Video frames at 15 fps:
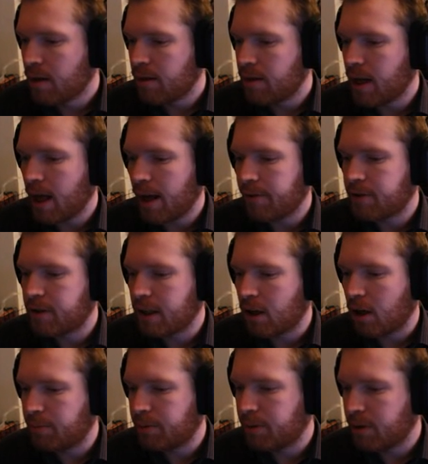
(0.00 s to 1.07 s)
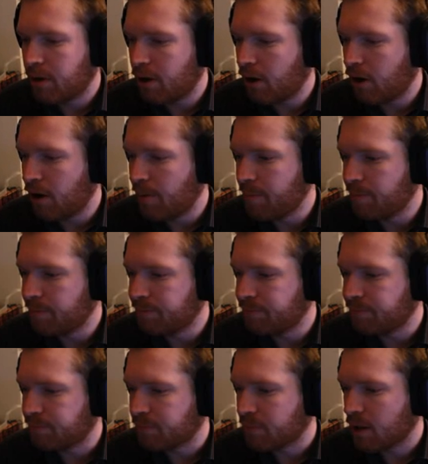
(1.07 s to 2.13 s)
Then I have set up
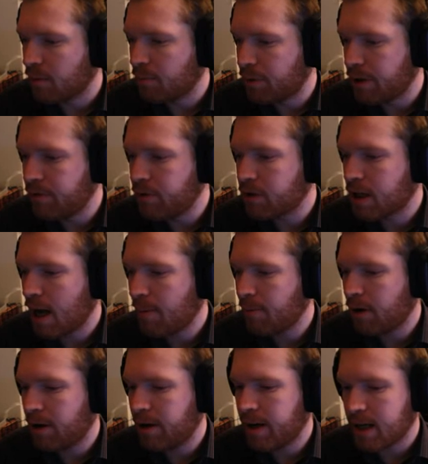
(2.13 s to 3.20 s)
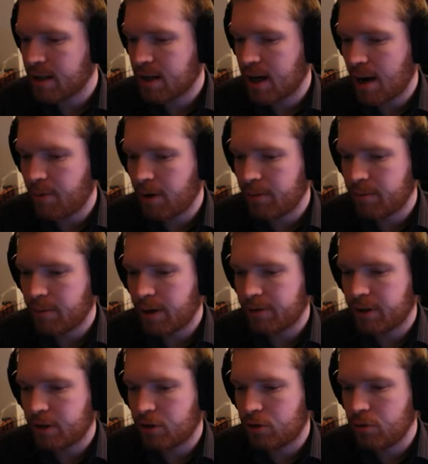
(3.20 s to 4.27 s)
previous camera and next camera.
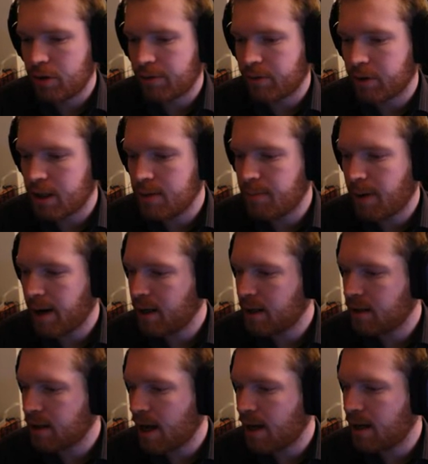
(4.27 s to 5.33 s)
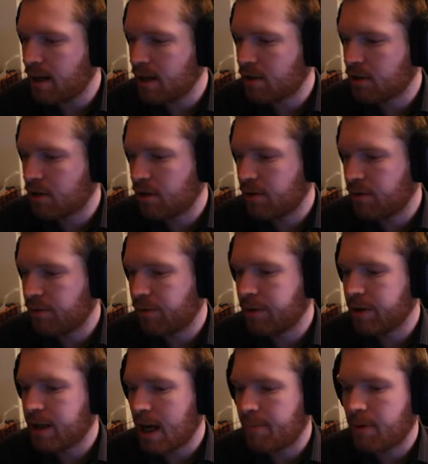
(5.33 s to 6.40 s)
I've set two different key bindings and enter
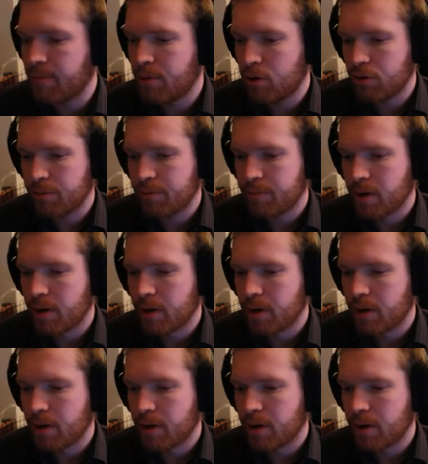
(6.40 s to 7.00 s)
free camera mode.